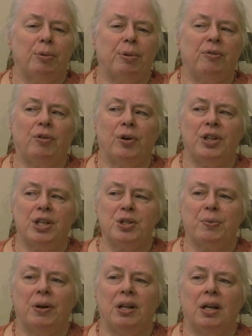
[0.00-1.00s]
or before
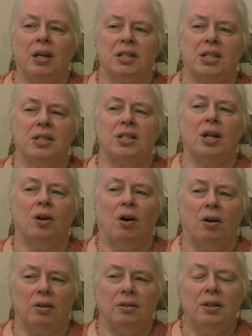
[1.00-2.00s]
this one exists at
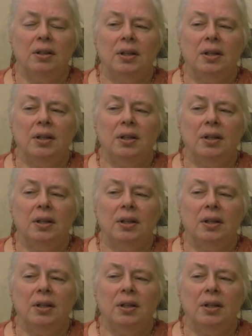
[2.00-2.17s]
all.